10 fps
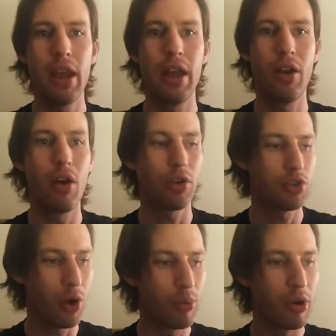And in
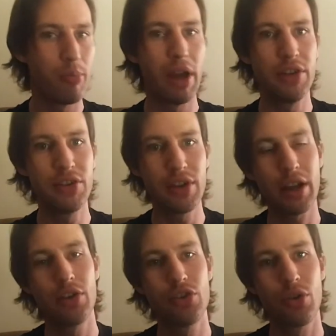October, my
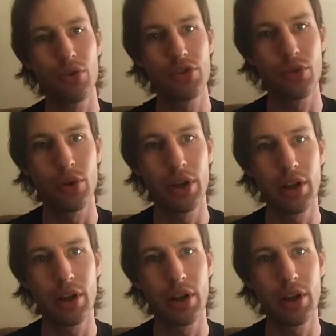second short story